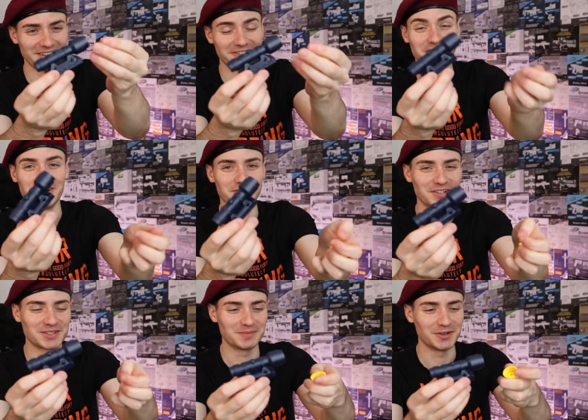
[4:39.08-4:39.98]
I don't know if
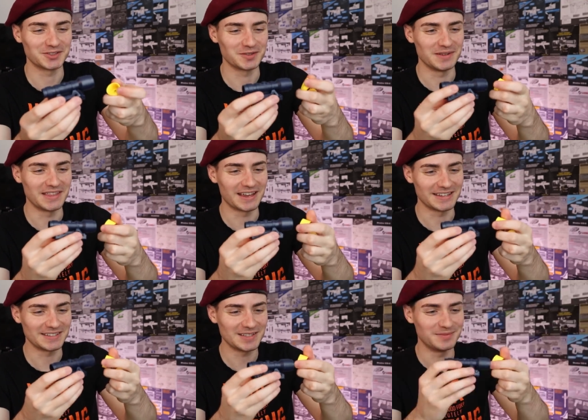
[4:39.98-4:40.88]
they're supposed to be
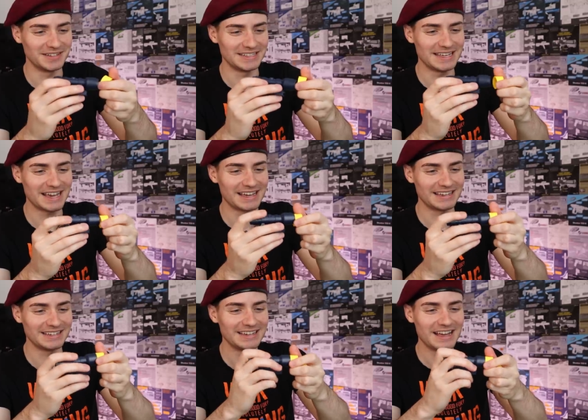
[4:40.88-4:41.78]
that easy, but
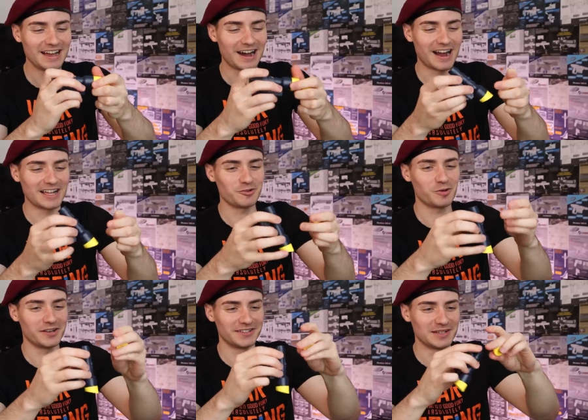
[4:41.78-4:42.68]
yay, high
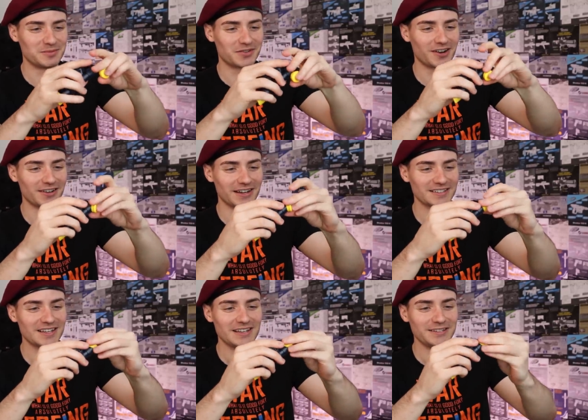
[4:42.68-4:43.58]
quality
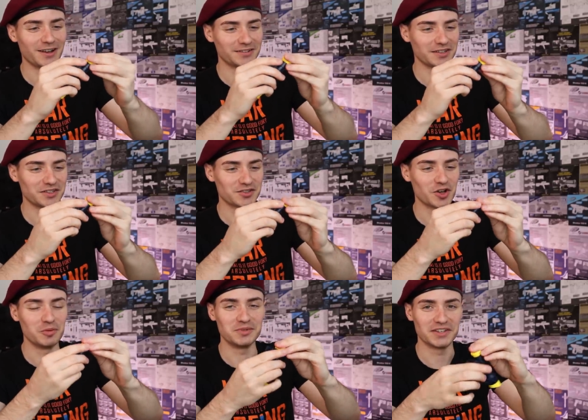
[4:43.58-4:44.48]
product. Not that the
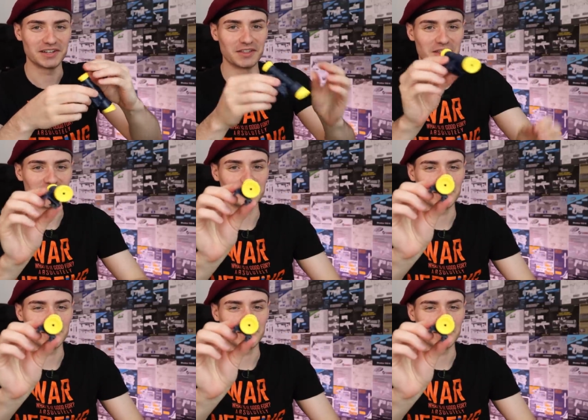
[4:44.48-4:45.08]
scope does anything